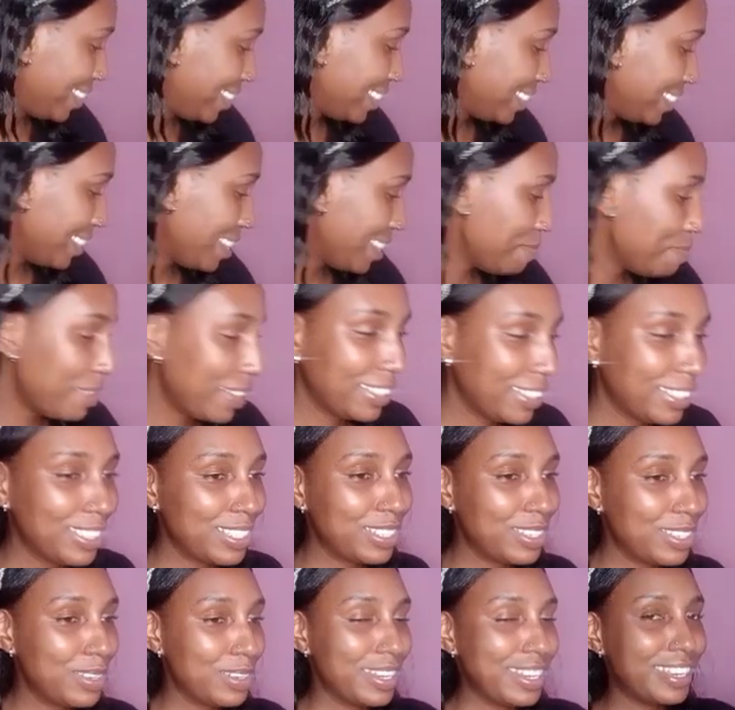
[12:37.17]
the same
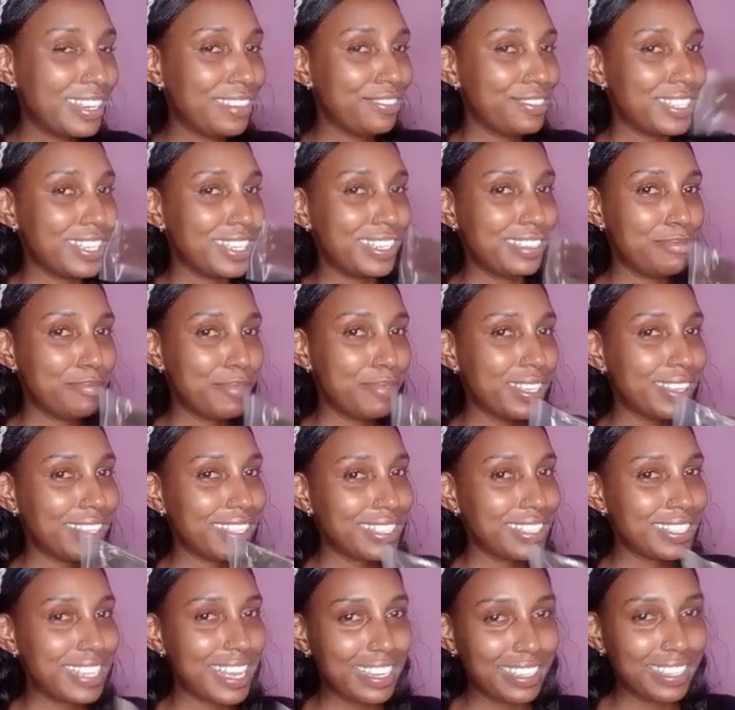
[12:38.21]
person who gifted me
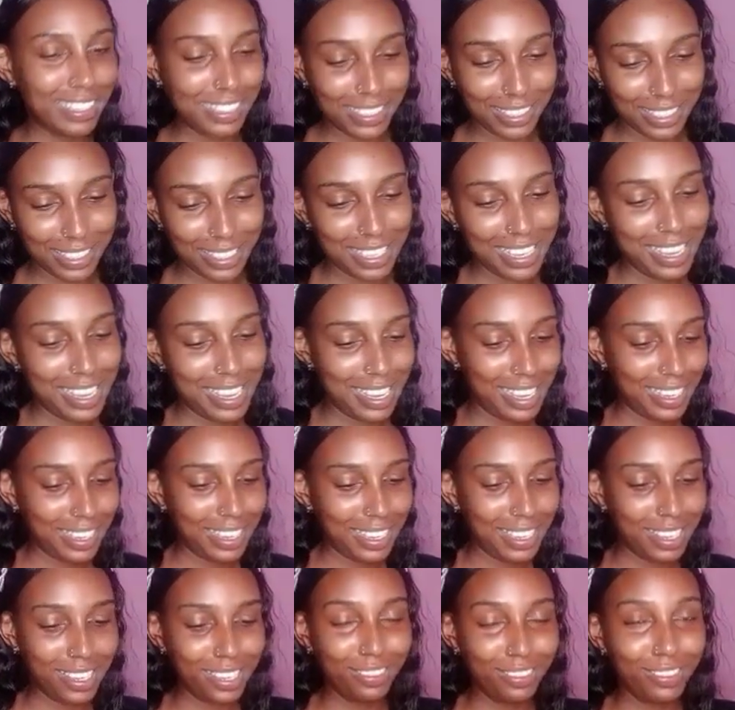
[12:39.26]
the sun is
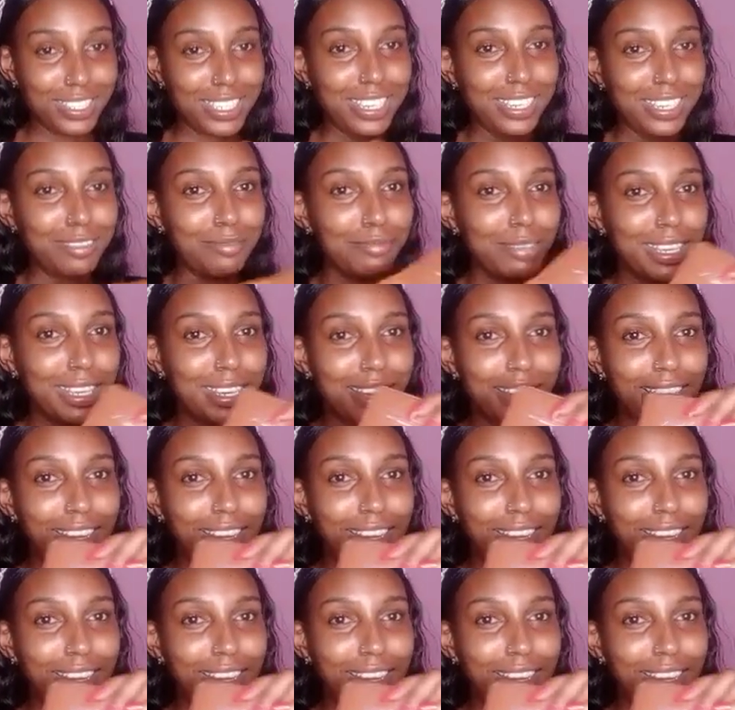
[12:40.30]
gifted me